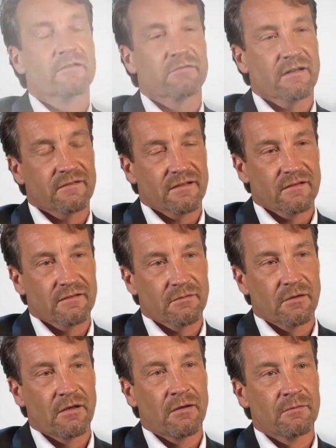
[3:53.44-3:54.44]
stress
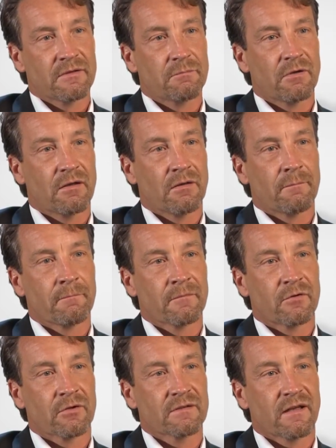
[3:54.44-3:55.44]
test
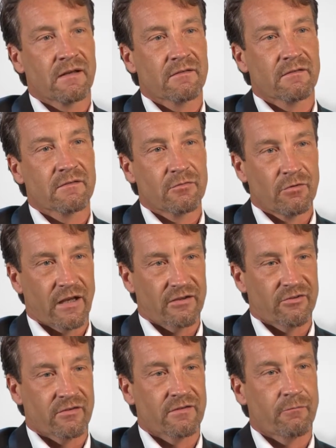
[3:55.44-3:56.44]
contains two
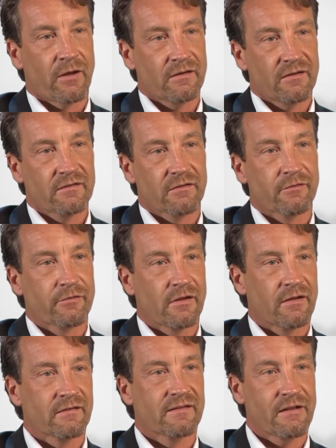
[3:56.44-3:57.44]
actions. One is
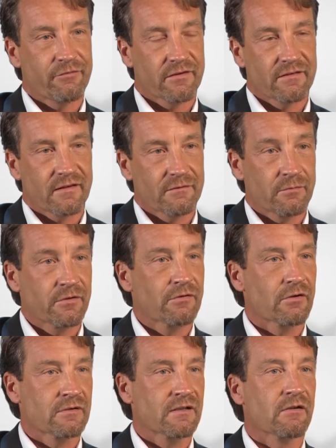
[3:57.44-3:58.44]
a self-assessment,
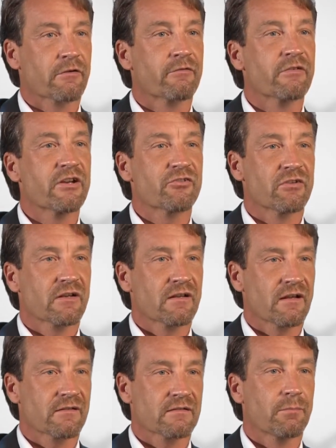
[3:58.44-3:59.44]
certain kind of regional
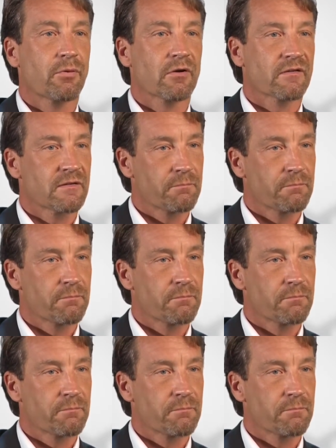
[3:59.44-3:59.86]
cluster policy